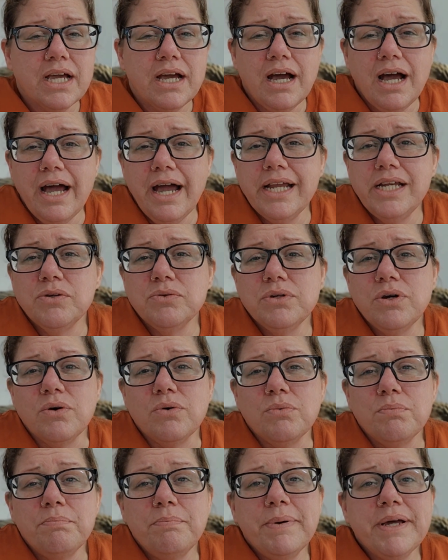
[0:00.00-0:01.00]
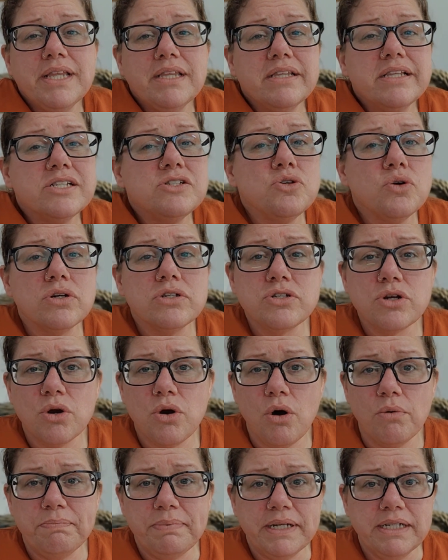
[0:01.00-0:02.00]
I don't know, but the doors are
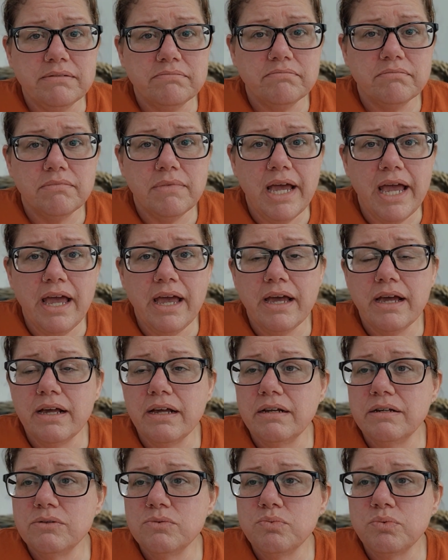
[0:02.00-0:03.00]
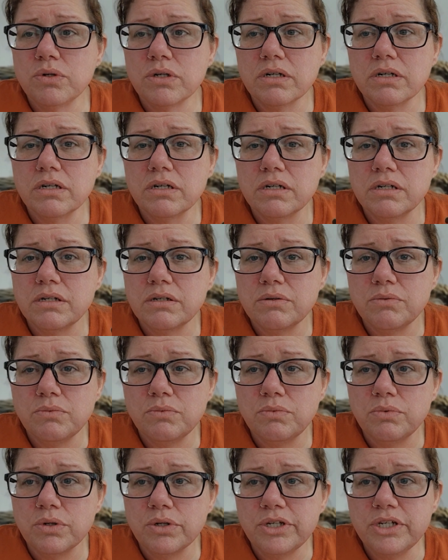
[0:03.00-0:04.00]
open and we're
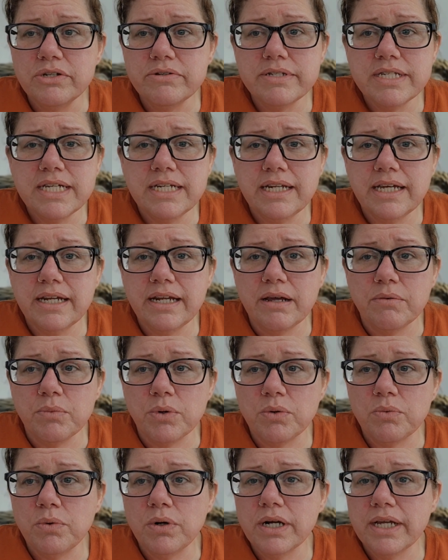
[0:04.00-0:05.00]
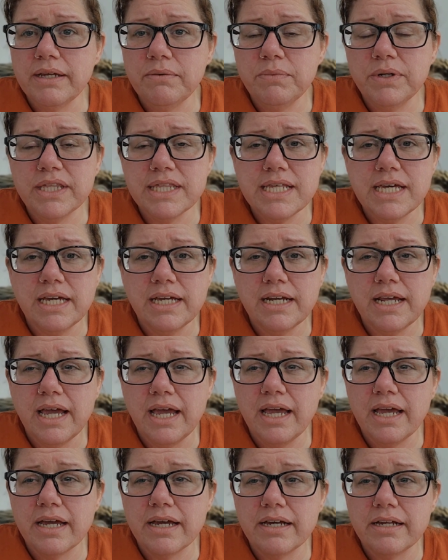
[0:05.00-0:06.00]
using it and we're working with it
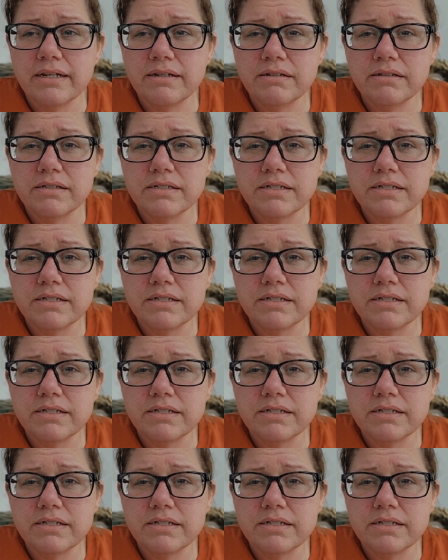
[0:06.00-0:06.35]
and